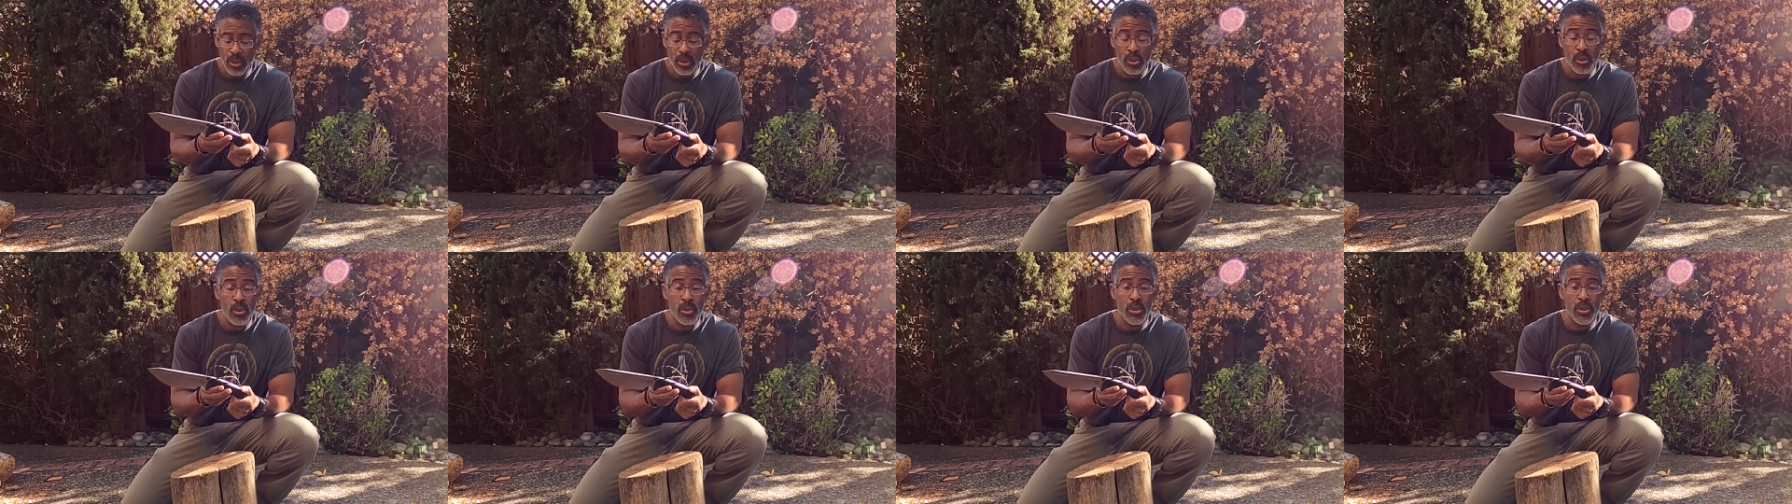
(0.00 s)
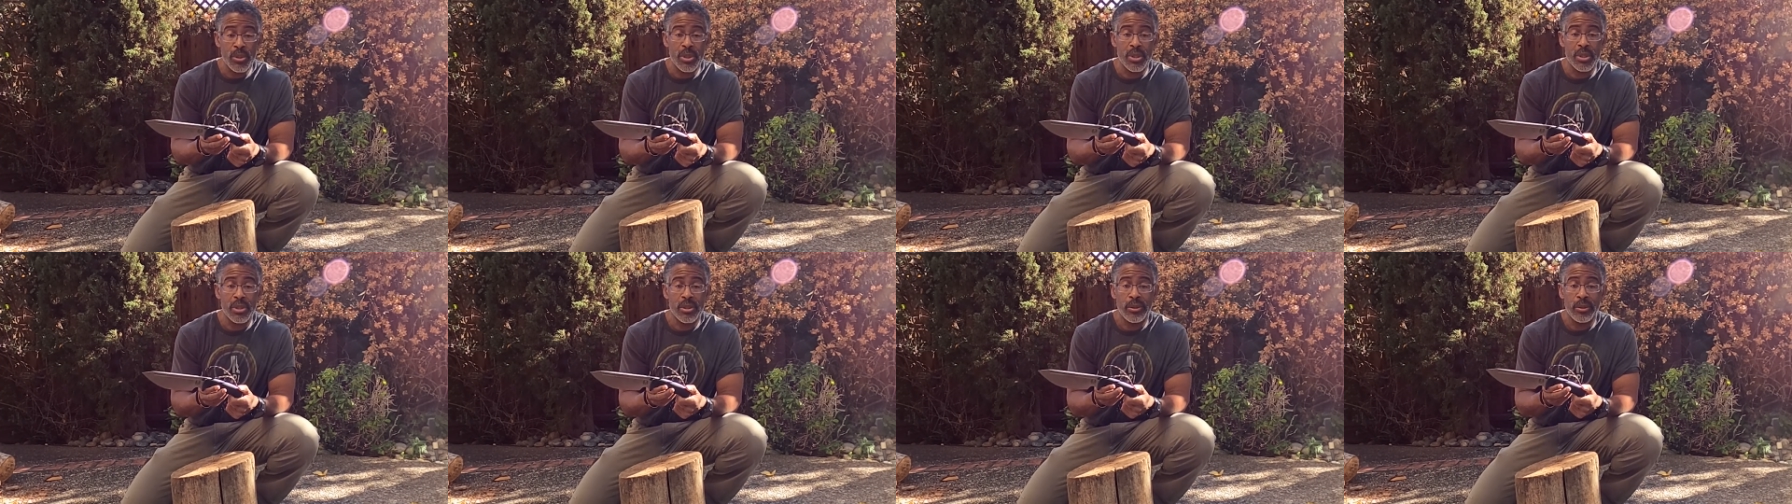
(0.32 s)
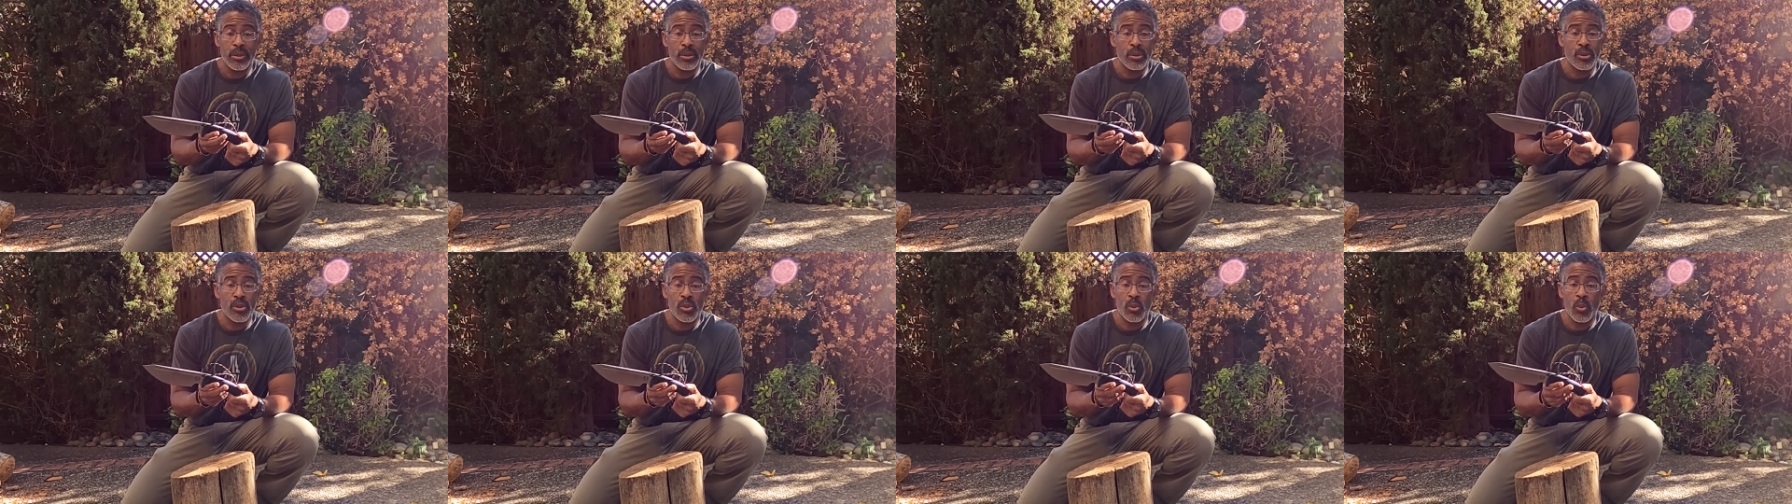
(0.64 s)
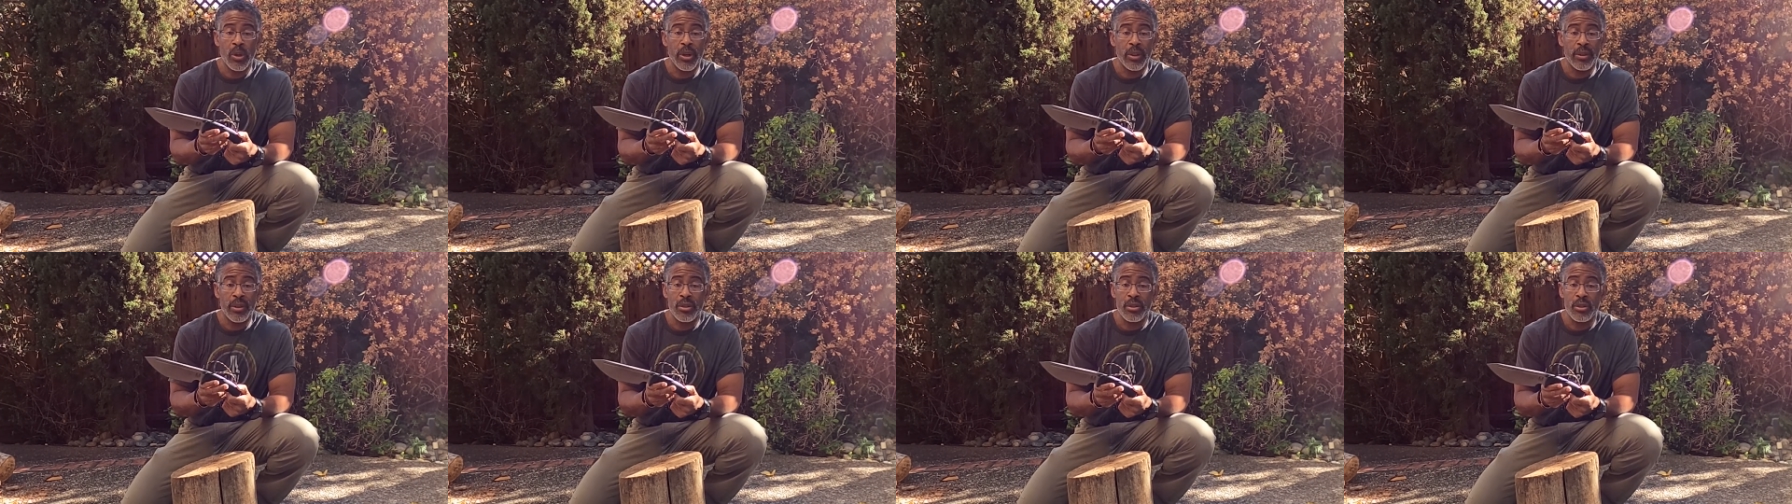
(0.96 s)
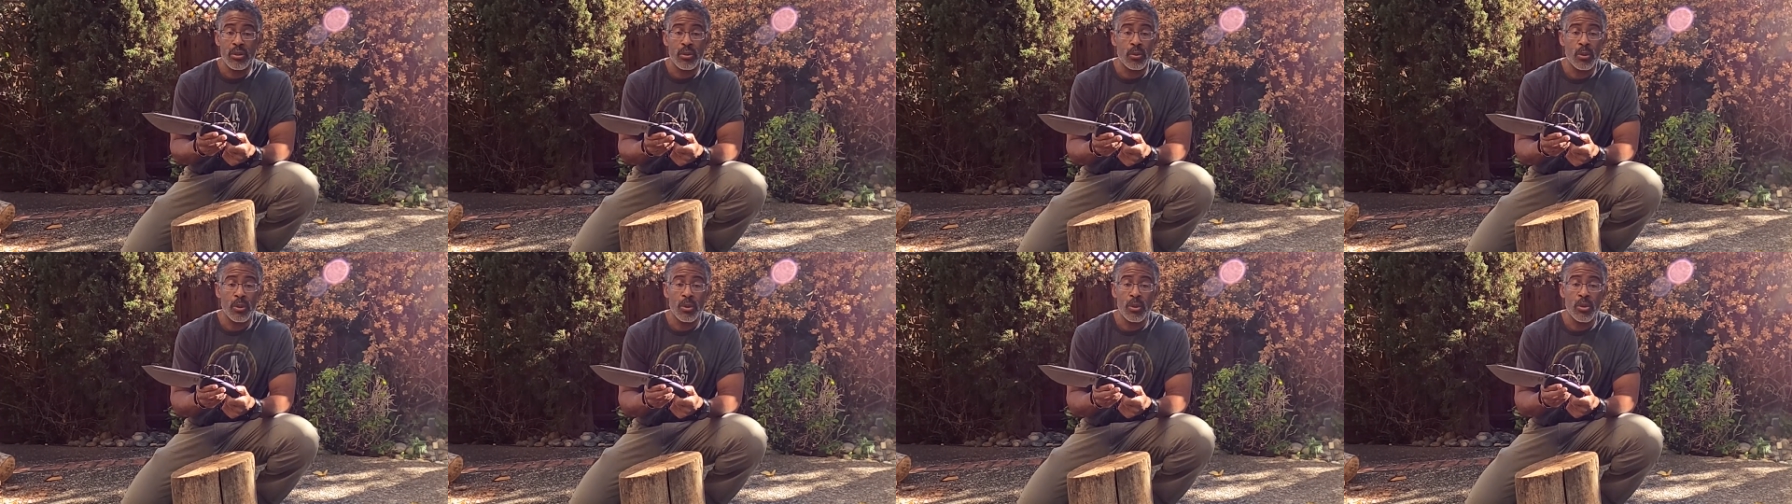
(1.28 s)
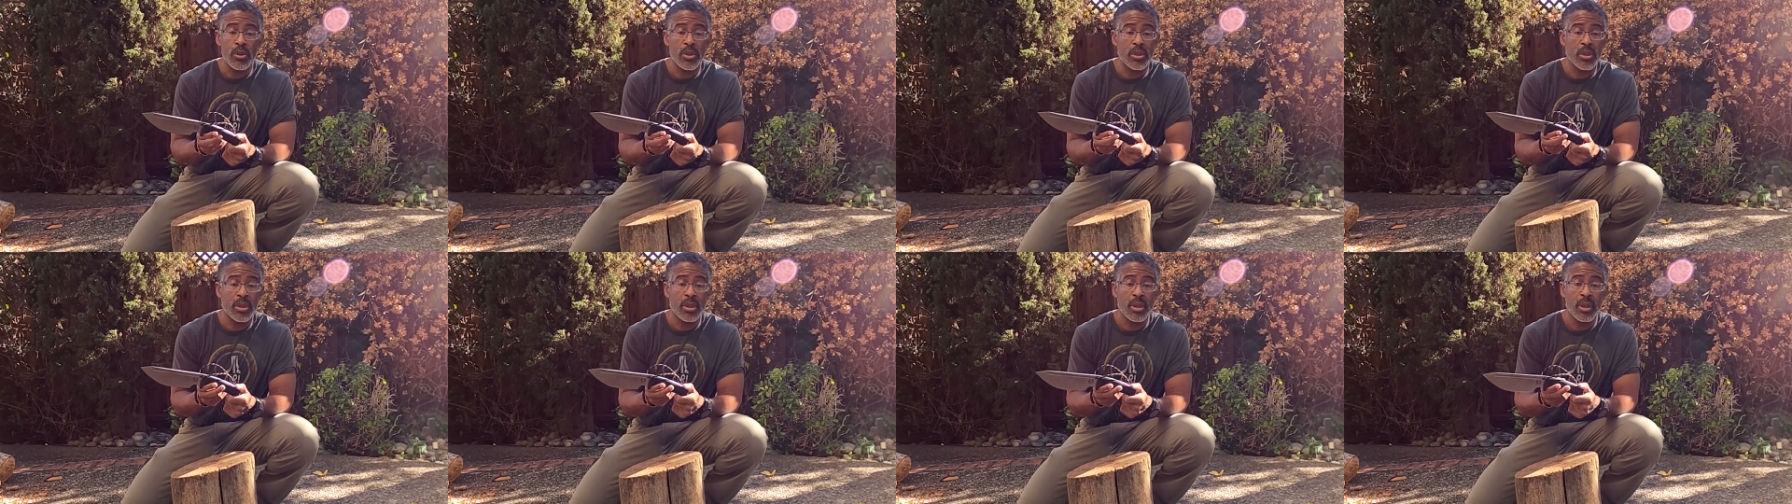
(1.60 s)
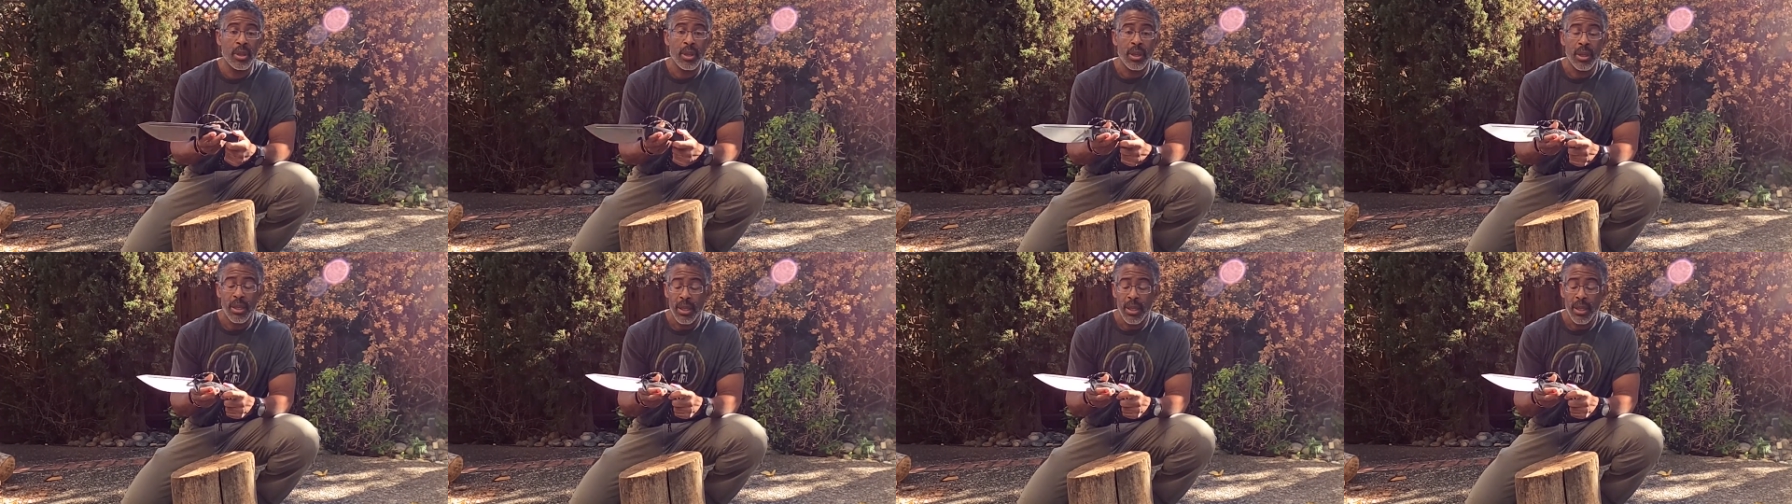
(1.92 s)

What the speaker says: lose one of these screws,